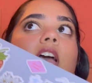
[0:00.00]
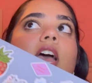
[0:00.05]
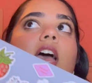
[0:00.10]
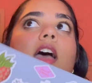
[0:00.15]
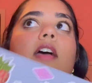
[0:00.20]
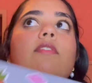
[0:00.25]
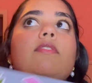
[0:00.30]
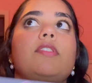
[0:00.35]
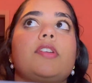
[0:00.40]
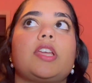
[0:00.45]

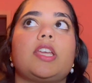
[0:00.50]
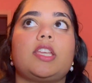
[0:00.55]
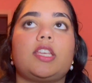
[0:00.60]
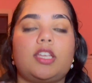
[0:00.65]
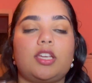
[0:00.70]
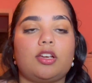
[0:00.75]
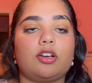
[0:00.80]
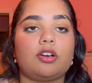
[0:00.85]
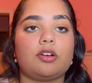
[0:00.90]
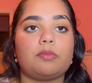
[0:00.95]
every
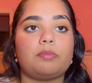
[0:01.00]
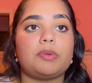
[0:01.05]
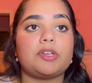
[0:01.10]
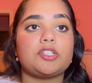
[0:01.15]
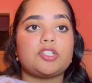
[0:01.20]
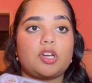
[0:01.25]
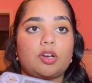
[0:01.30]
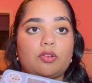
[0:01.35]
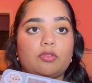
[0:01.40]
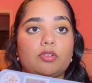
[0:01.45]
year, but
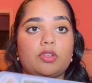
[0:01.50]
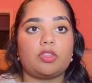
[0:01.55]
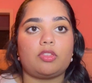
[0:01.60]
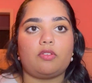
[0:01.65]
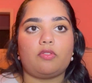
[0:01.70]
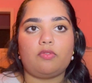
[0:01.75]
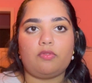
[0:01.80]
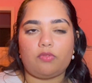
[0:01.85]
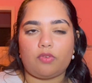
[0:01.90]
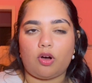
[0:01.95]
generally in the
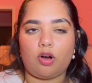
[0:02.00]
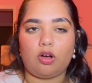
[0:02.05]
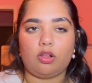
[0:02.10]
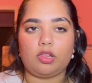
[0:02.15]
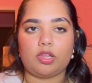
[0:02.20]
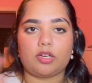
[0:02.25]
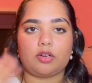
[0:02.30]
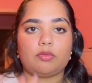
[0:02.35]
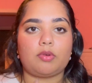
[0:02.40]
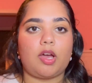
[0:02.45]
fall,
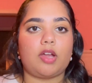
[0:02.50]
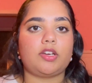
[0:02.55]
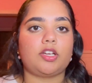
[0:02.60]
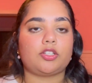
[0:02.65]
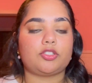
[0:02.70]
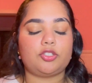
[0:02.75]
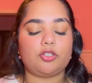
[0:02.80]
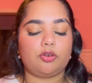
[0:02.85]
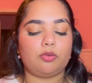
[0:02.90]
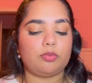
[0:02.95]
like around
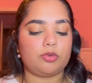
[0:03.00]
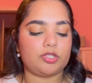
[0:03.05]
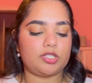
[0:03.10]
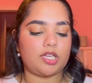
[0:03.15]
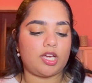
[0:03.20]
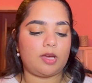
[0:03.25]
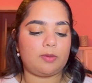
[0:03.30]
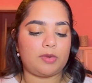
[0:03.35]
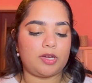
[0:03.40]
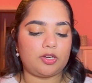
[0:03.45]
October
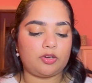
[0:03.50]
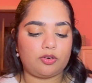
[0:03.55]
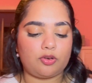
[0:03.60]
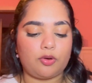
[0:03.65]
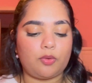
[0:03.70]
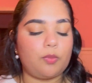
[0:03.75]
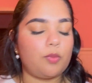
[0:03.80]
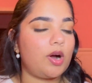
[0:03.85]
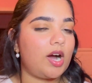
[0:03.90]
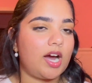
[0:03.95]
time. I don't know
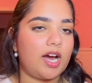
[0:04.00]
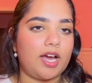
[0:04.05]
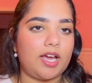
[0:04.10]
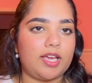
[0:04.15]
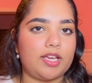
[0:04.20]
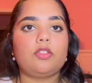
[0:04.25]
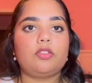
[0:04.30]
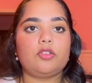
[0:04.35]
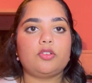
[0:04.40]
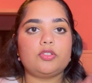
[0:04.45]

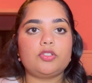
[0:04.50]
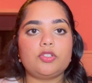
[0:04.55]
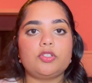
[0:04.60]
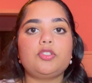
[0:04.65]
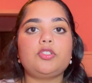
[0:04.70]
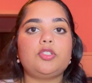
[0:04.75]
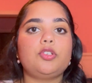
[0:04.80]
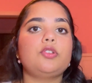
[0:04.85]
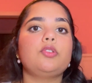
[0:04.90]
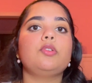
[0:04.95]
why. Those are the
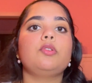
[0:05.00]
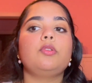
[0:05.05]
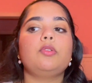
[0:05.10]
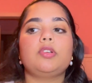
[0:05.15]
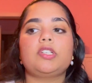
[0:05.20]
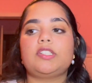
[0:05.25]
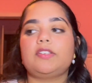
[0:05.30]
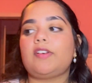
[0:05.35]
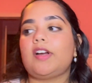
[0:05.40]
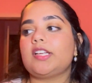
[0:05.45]
two
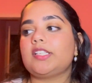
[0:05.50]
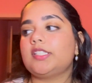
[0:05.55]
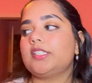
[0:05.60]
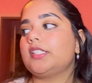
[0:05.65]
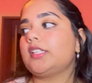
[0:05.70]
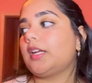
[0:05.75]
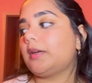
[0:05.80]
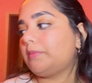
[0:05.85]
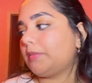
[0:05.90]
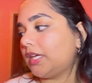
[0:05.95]
devices
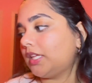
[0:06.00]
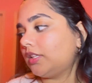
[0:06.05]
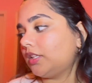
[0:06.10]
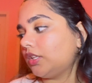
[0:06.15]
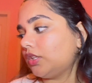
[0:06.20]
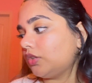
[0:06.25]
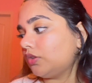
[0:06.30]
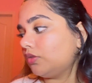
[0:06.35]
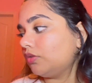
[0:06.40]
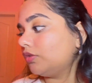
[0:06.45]
that I mainly
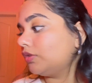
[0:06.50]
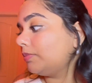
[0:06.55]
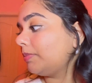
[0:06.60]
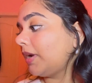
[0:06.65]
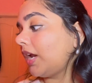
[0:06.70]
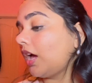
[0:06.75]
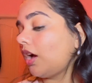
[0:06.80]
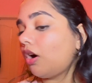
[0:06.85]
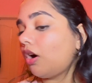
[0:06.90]
use, but I